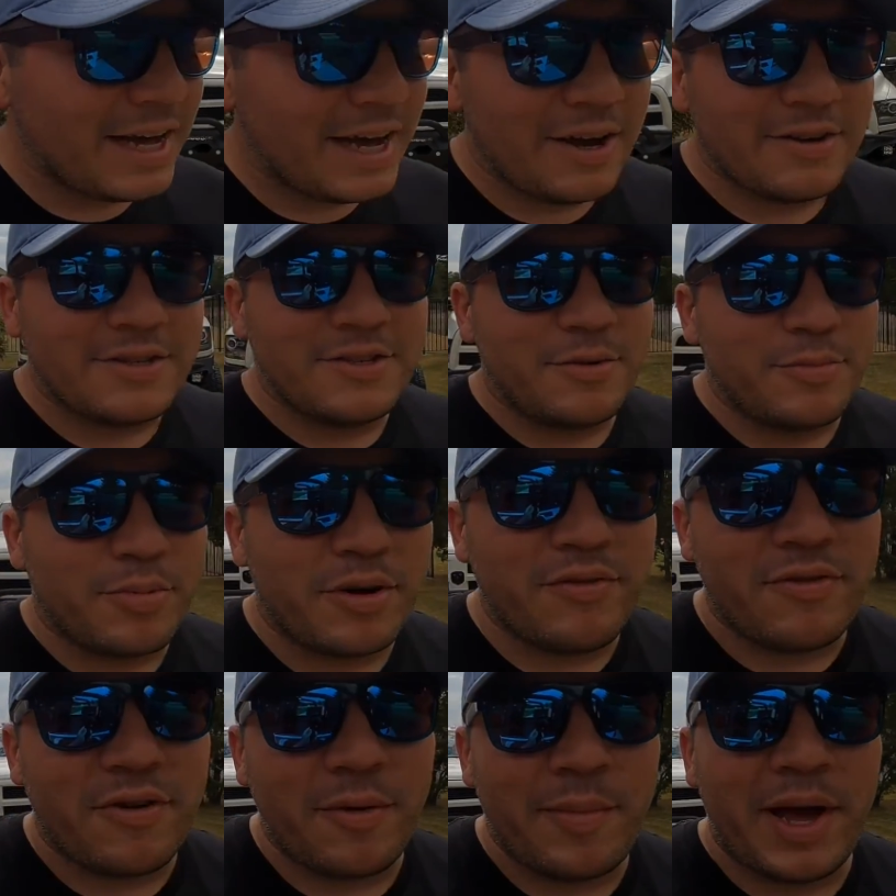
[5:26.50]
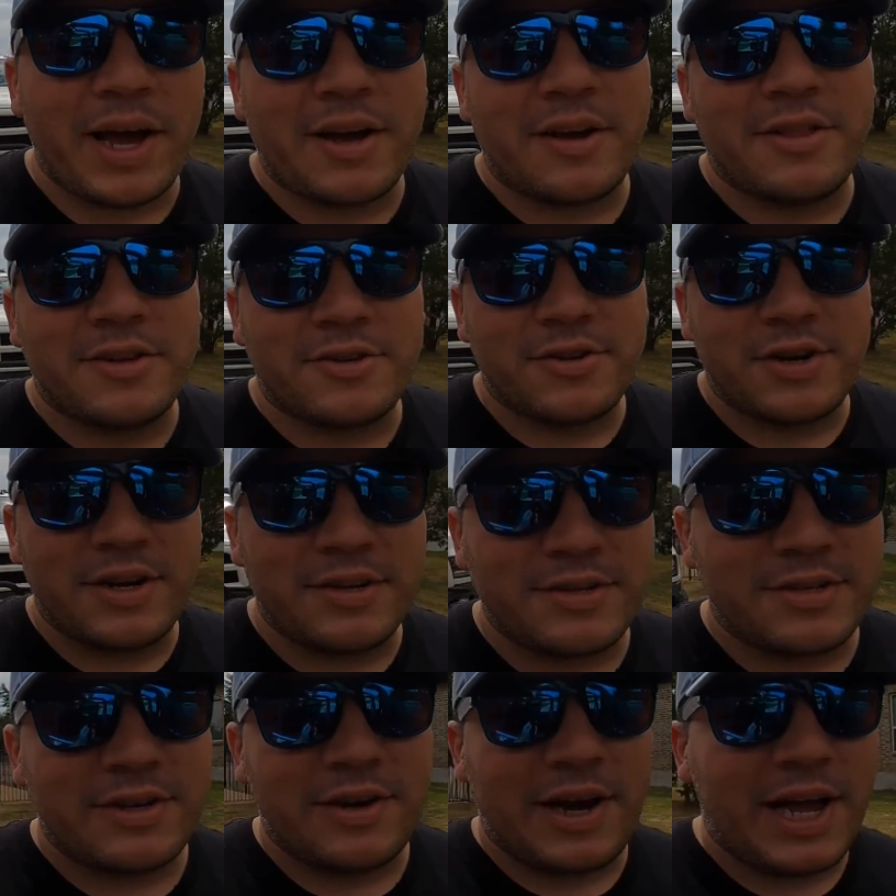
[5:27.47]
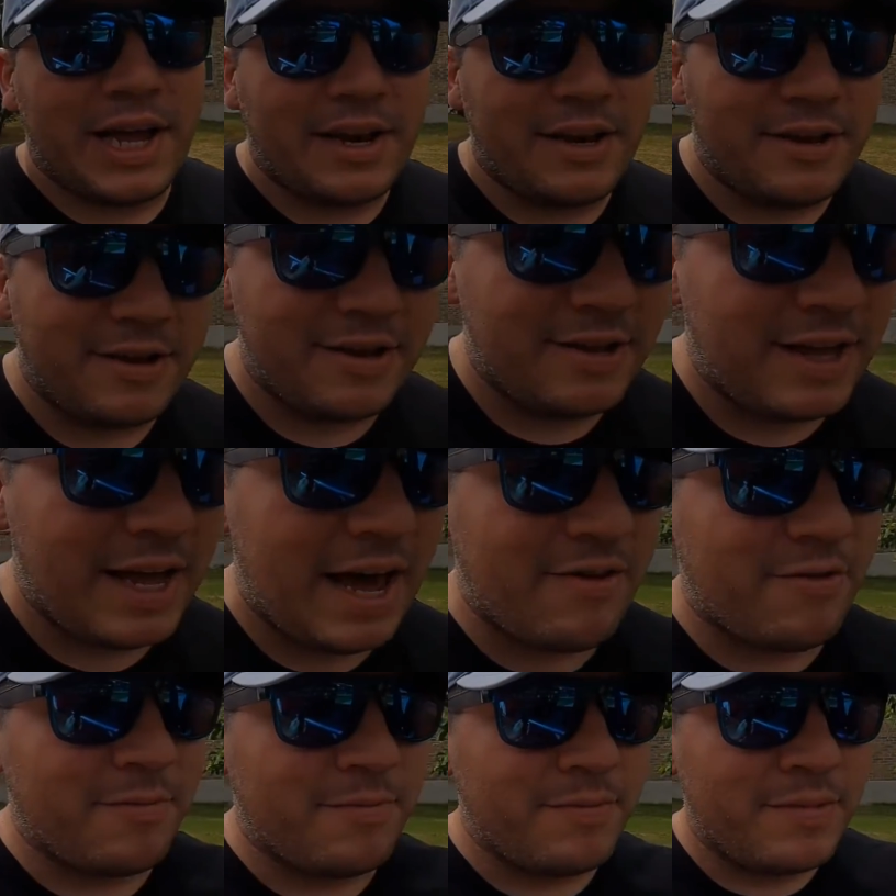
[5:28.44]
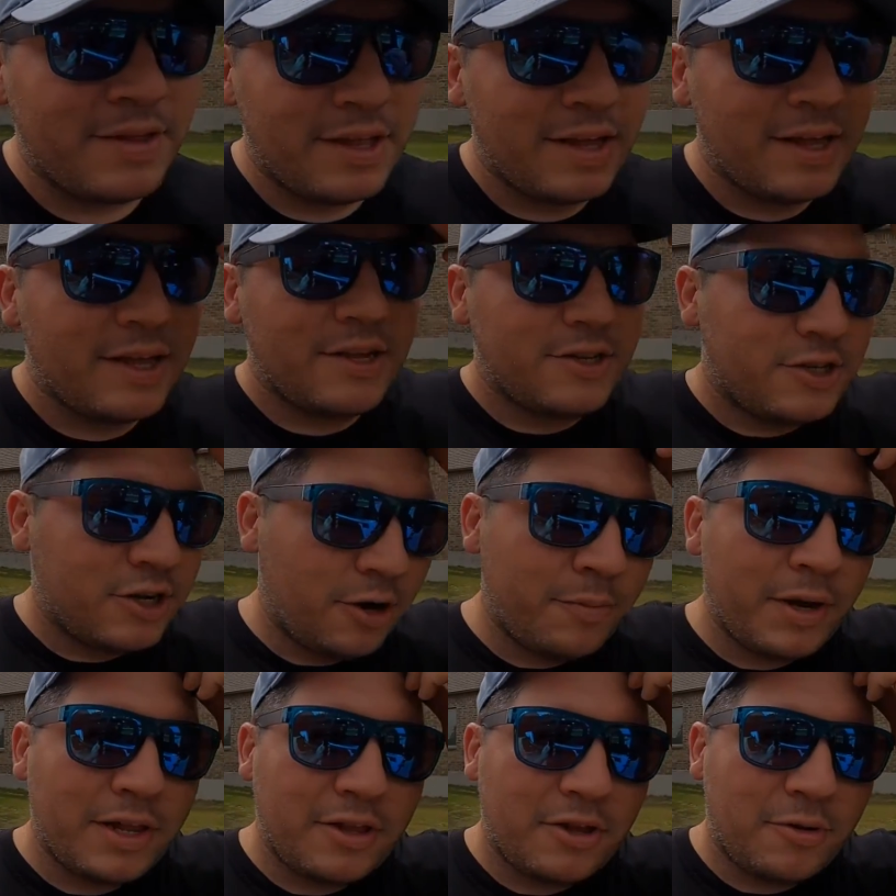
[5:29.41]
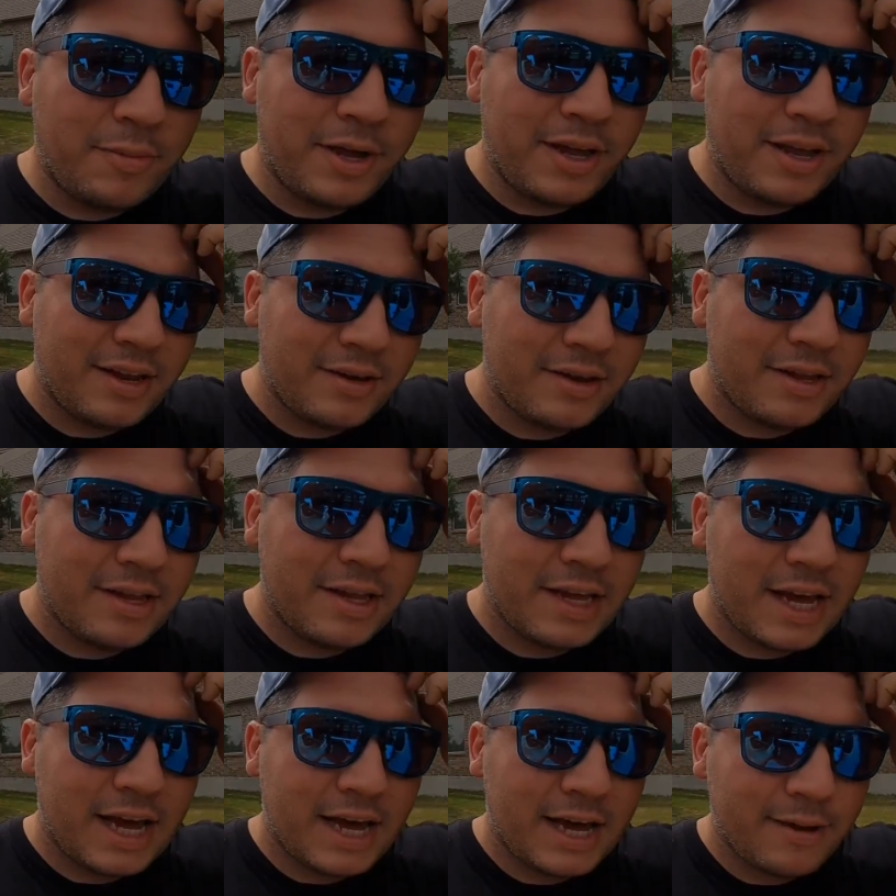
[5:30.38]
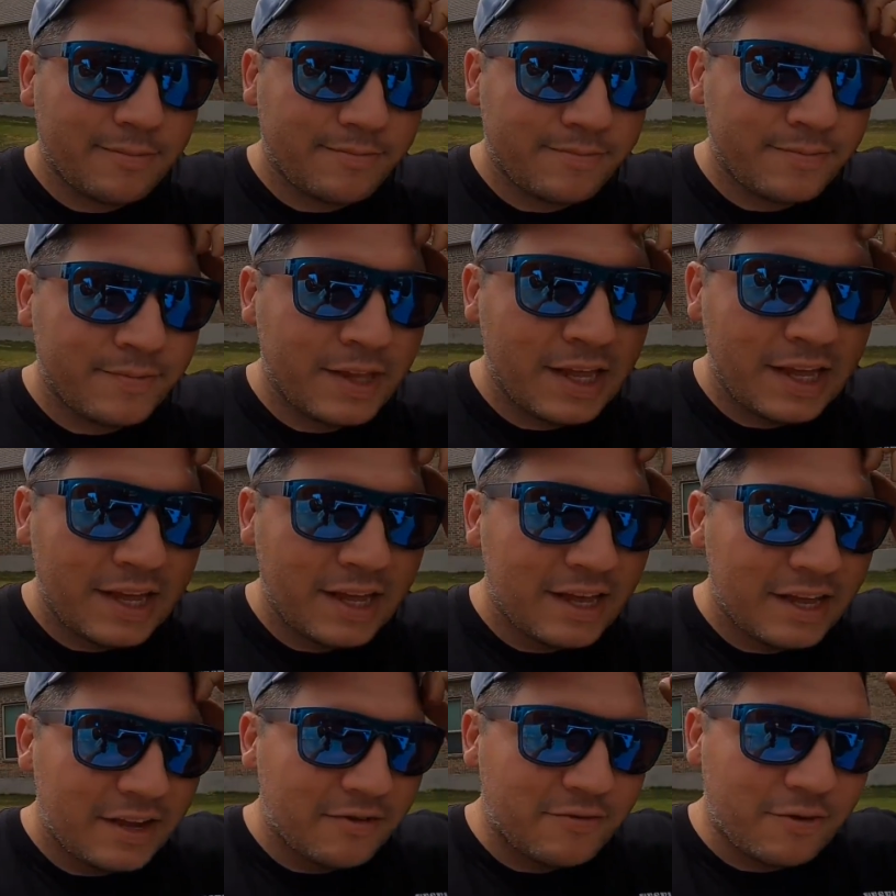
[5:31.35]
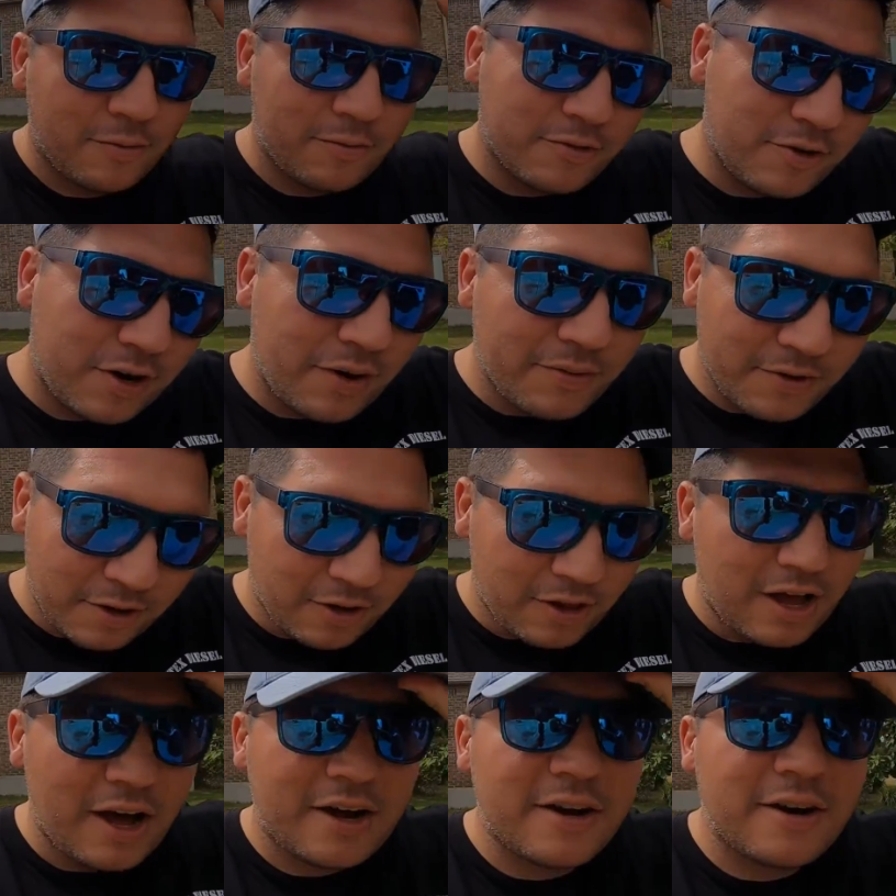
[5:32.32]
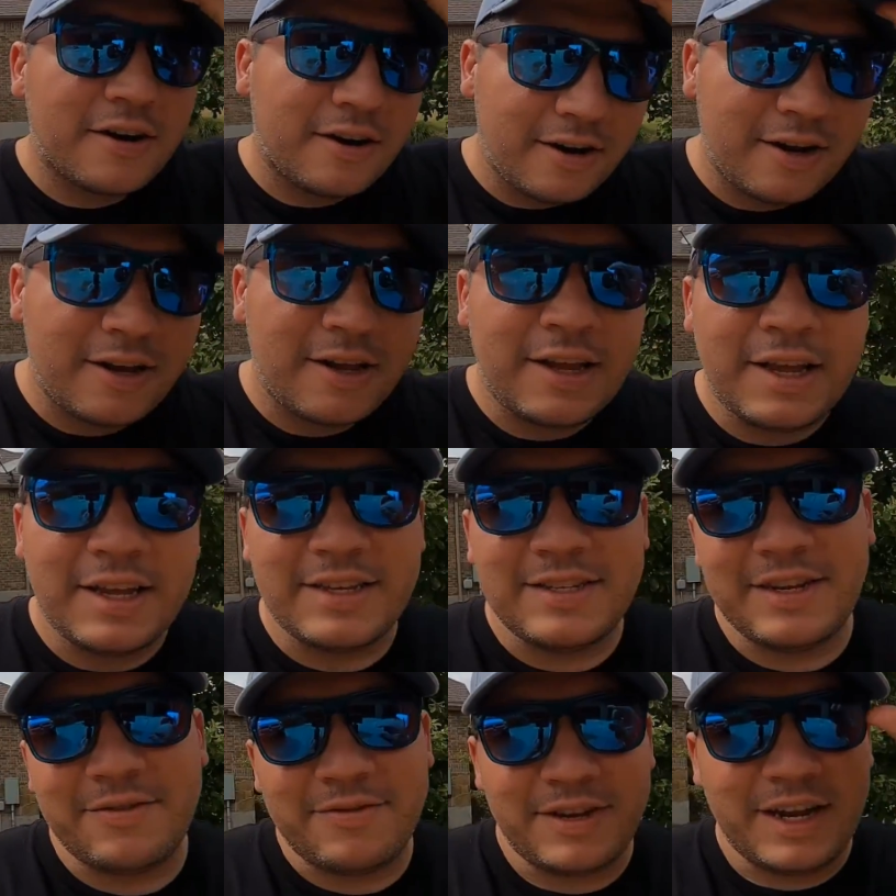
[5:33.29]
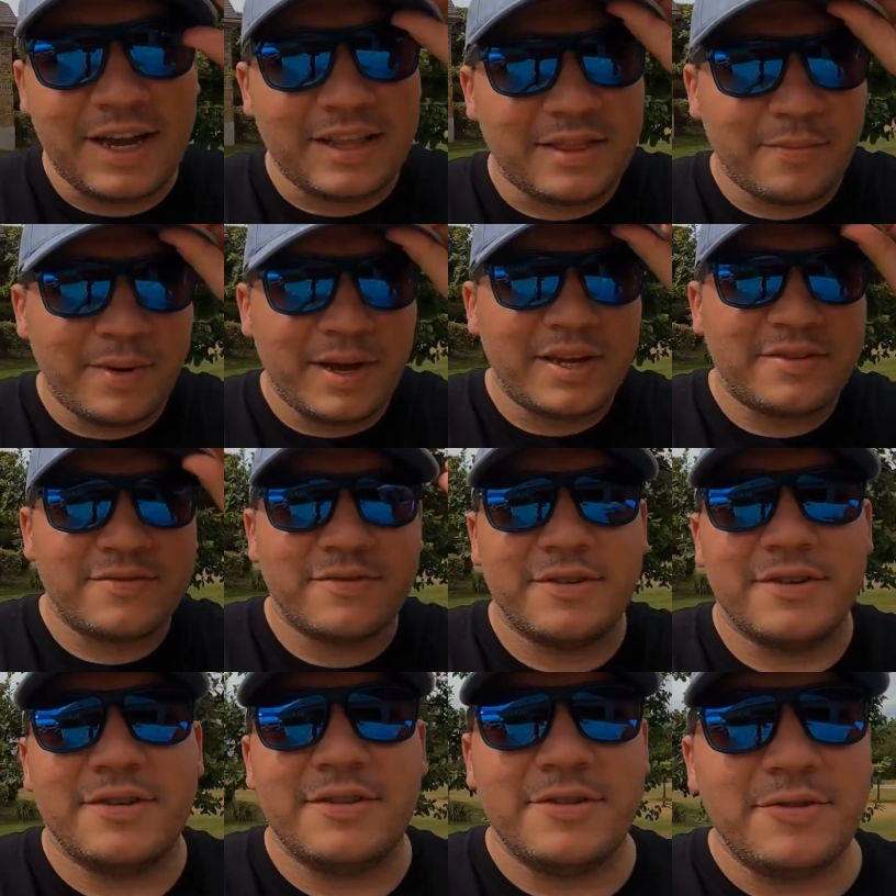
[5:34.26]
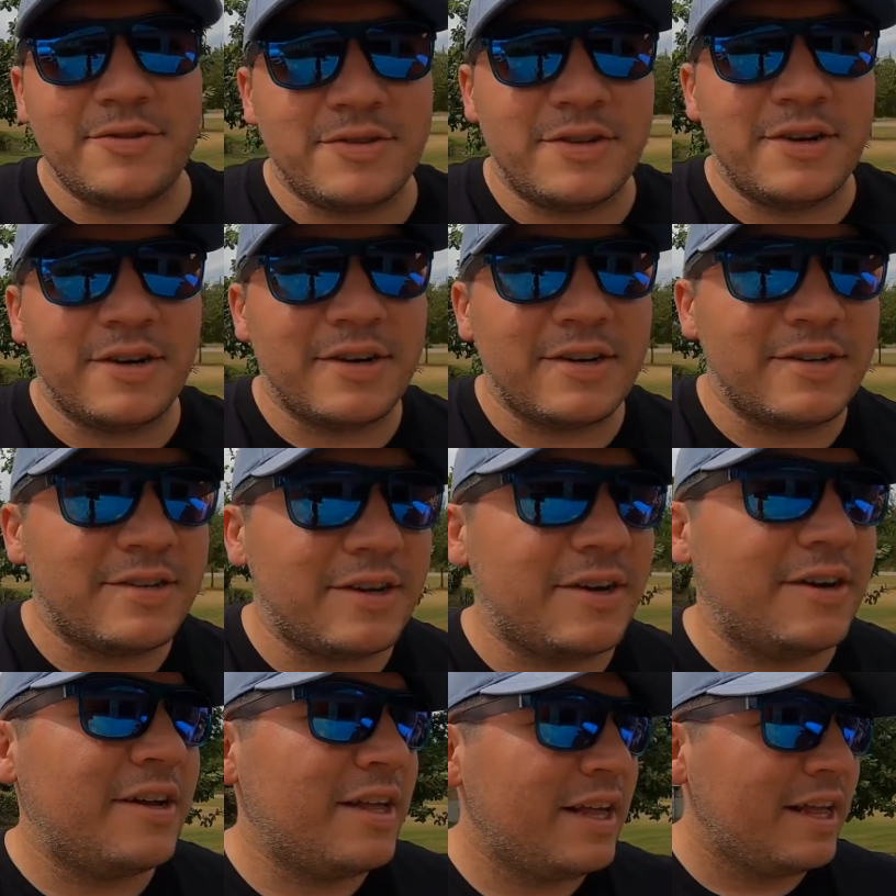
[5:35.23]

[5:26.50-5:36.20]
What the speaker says: I was still pretty far back on the trail, so I had to have him tow me a little bit. Front wheel drive with no locker is definitely not the best for loose dirt, so